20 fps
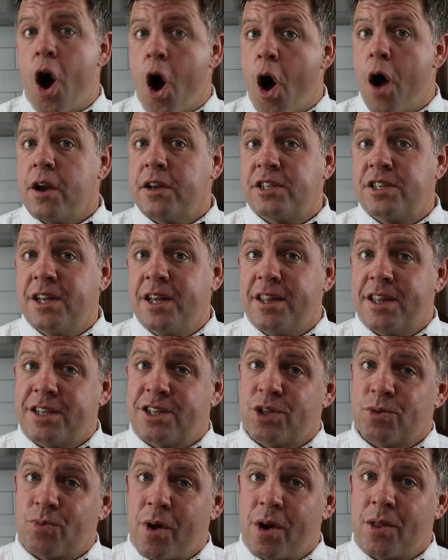Honestly,
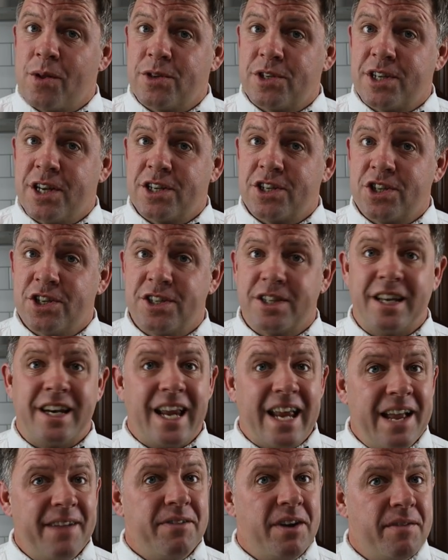this is one of those dishes
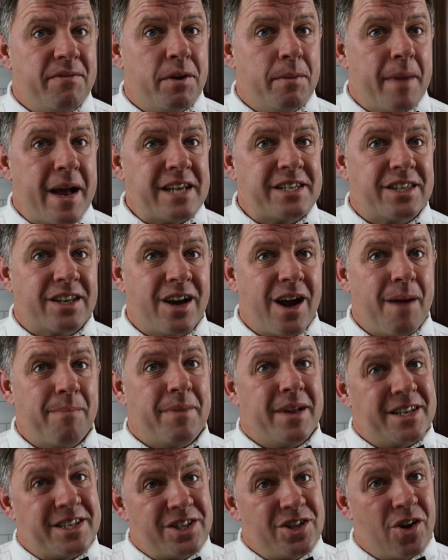that even if you mess it
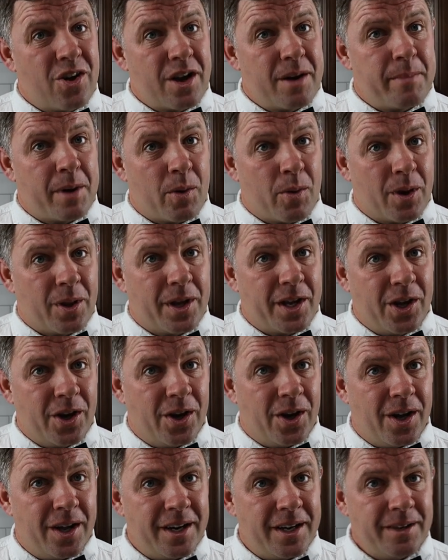up, it's still going to be really
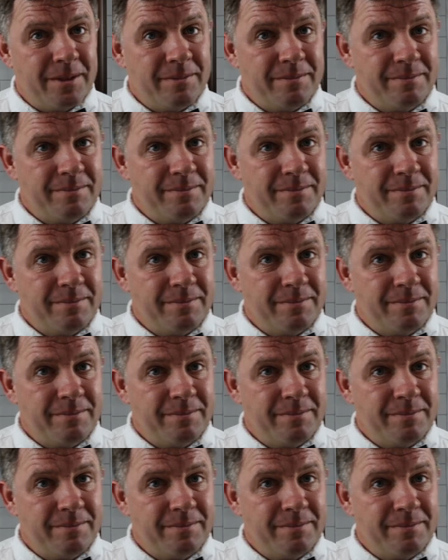good.